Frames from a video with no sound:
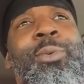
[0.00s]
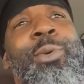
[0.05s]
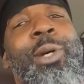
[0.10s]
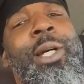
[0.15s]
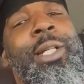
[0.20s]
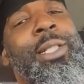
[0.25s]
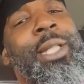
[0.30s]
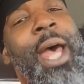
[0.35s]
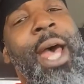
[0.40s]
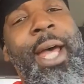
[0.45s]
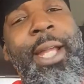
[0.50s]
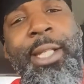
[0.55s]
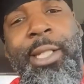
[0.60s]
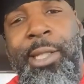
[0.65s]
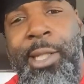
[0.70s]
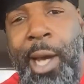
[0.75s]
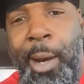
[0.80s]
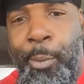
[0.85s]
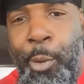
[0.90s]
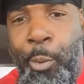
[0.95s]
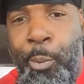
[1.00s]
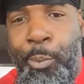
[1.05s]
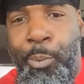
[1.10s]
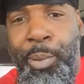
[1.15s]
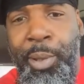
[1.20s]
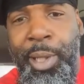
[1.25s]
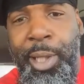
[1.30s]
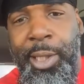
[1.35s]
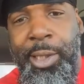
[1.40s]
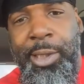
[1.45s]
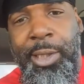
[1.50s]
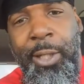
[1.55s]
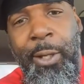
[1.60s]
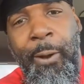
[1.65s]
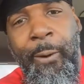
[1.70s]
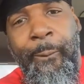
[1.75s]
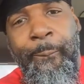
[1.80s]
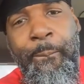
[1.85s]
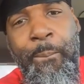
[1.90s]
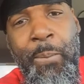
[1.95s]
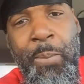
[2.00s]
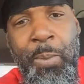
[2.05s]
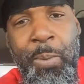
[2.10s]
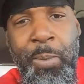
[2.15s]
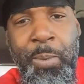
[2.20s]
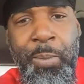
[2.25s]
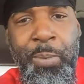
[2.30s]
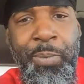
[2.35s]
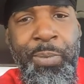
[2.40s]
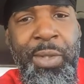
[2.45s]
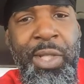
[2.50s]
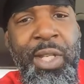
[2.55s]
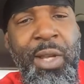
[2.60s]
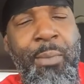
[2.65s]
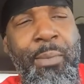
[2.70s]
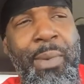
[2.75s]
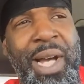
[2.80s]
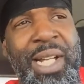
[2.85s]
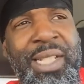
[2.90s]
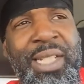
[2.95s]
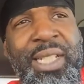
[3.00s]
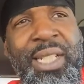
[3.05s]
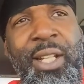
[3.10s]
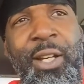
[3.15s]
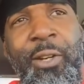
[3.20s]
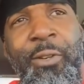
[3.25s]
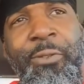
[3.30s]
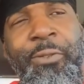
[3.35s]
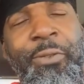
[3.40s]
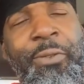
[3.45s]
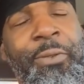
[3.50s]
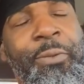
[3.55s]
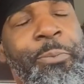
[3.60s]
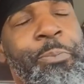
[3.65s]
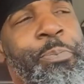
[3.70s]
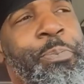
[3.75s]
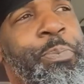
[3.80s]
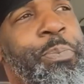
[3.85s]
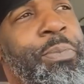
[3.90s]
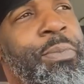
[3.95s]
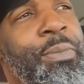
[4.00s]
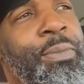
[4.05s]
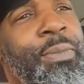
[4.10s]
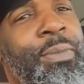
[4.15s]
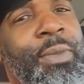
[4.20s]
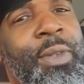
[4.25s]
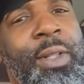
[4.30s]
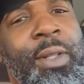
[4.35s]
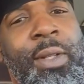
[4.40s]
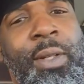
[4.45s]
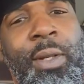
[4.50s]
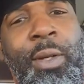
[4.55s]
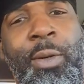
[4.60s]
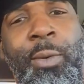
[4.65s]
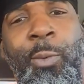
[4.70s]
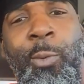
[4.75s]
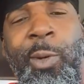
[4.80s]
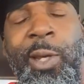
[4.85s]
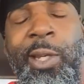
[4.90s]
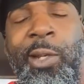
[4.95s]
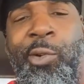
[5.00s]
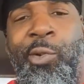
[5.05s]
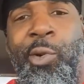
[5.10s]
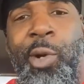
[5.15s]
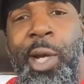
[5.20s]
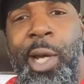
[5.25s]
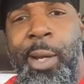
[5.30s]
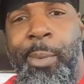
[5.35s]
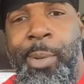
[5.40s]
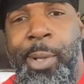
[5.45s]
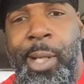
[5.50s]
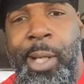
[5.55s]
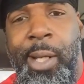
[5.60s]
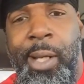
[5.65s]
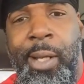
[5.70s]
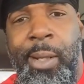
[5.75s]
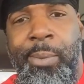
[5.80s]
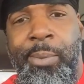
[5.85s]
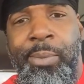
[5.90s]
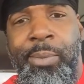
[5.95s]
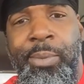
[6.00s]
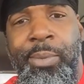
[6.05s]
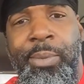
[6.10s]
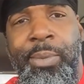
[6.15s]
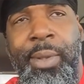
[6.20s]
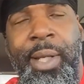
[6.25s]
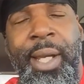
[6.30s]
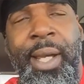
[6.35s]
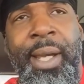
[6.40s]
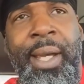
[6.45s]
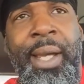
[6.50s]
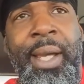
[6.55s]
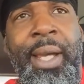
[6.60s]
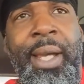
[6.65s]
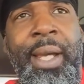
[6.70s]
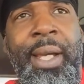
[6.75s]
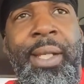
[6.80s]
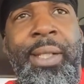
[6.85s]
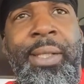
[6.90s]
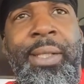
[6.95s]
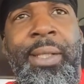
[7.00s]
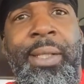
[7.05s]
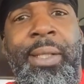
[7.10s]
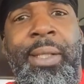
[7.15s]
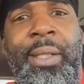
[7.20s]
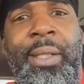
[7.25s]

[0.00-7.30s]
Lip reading: what it was, I had double booked myself with Grubhub, and